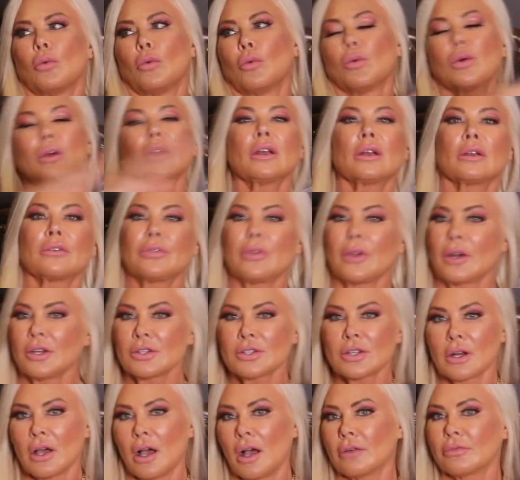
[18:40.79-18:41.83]
we're going to
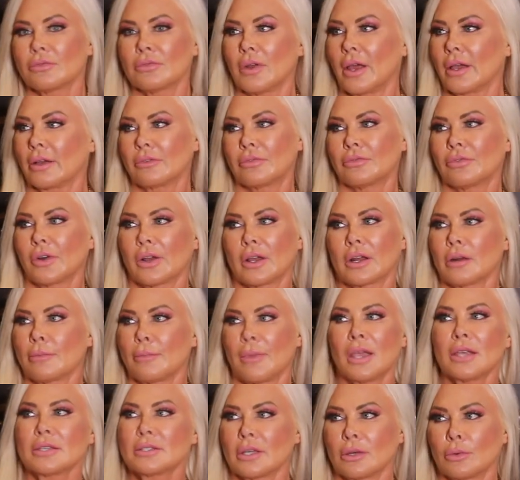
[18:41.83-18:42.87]
finish it off like freaking
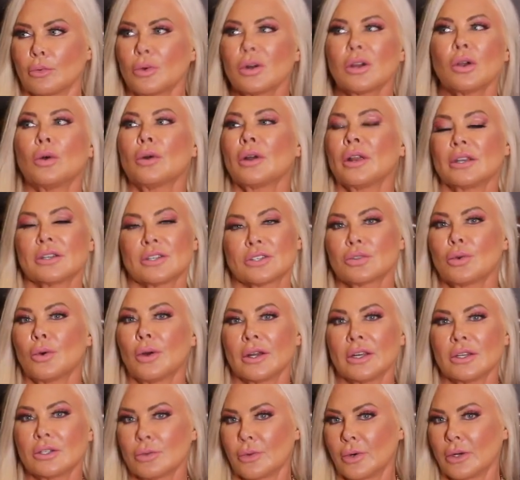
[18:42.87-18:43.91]
amazing. We're going into
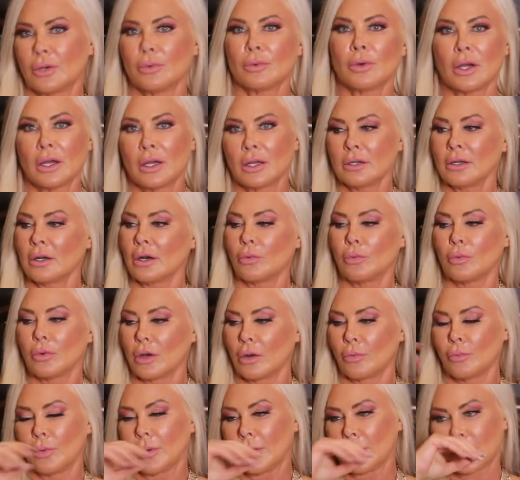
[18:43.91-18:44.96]
2021
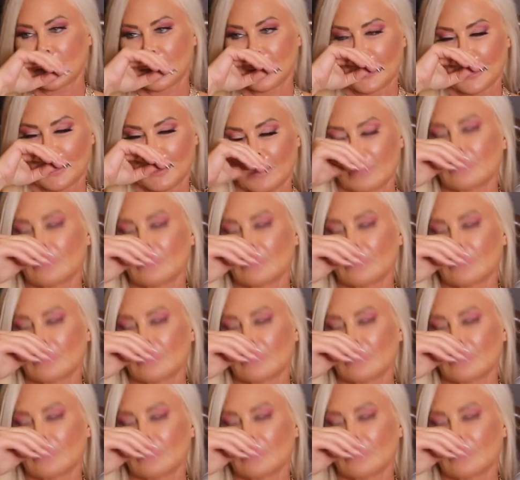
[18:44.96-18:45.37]
with